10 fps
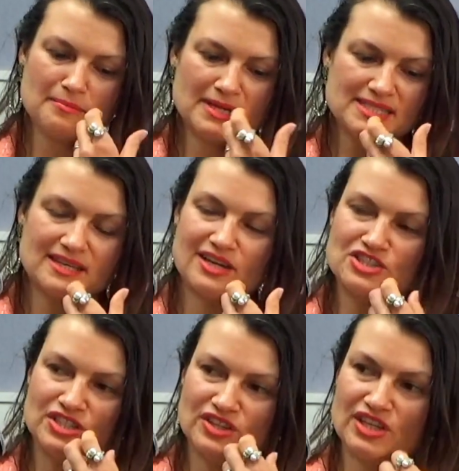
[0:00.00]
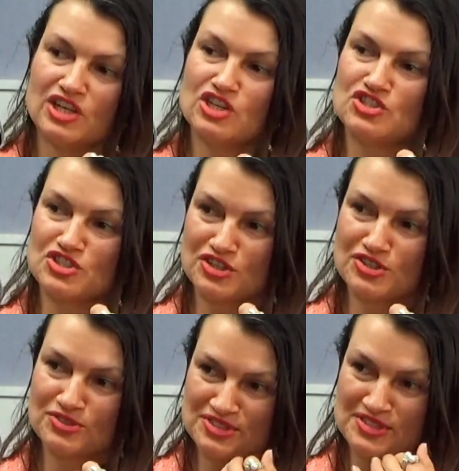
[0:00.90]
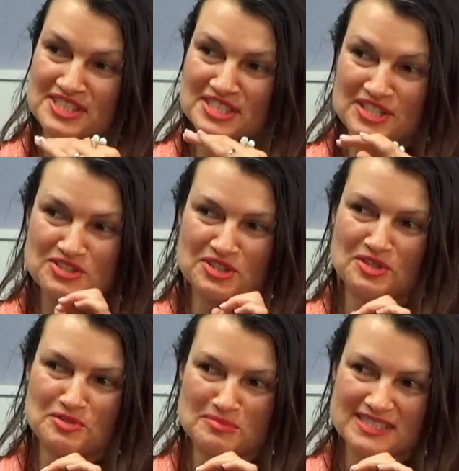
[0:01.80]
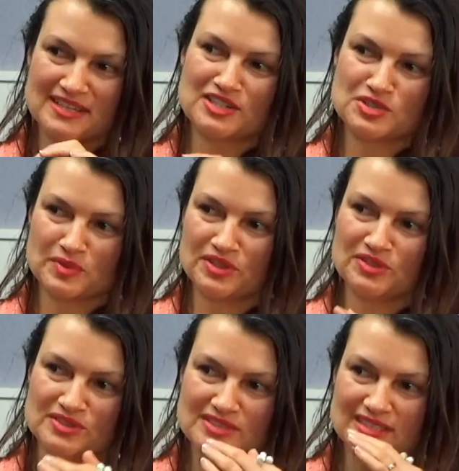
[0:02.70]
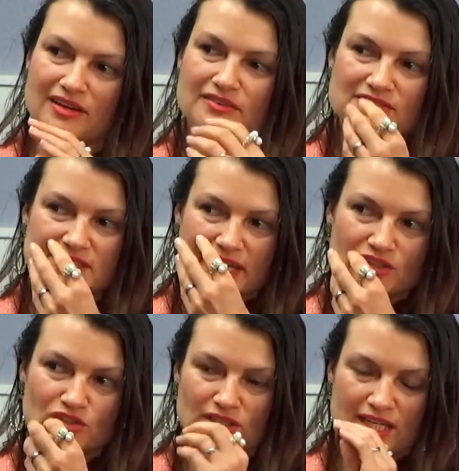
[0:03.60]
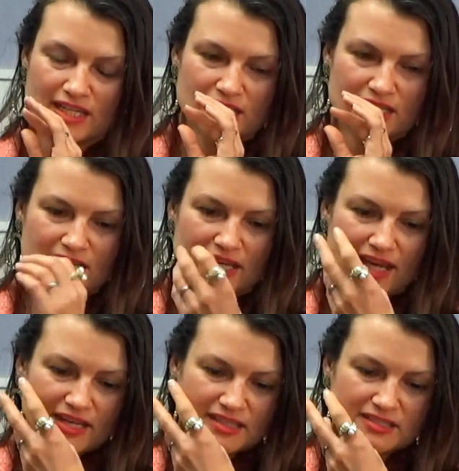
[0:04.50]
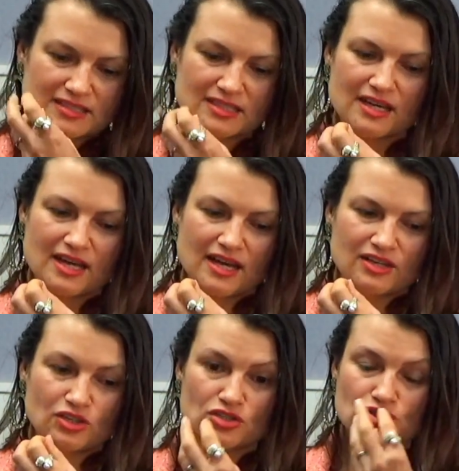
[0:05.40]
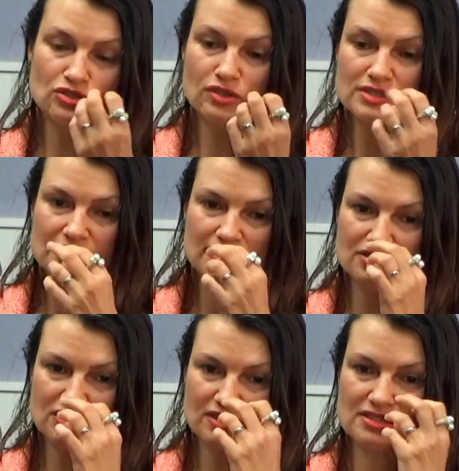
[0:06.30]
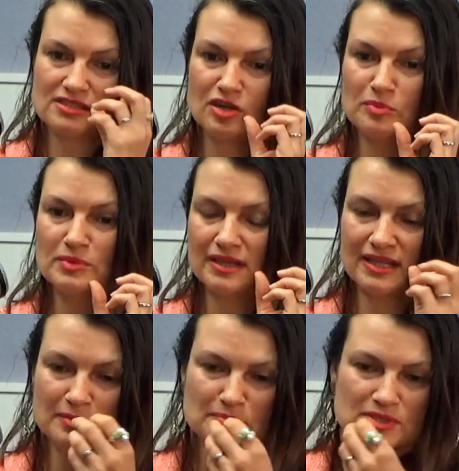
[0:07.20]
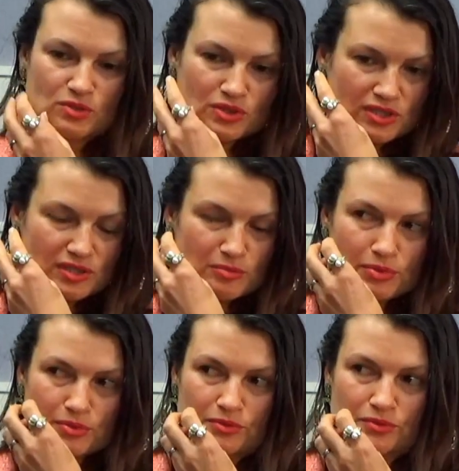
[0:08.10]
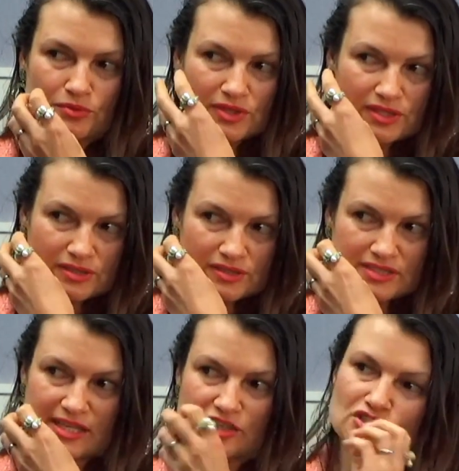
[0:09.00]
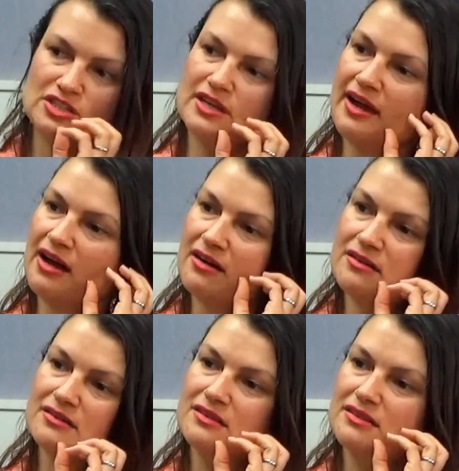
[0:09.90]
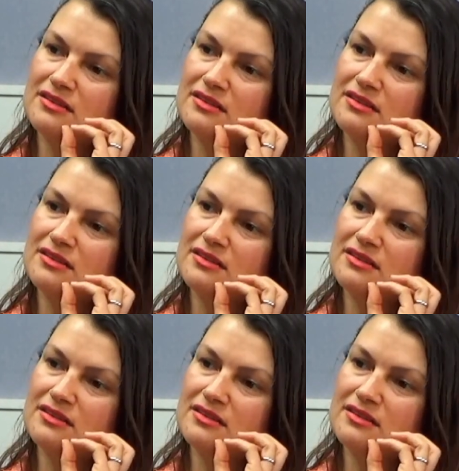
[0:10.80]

massaging the internal. So it's an internal massage where you use gloves and you get in, and you can do lots of things. You can sculpt the lips, or you can pull the tension out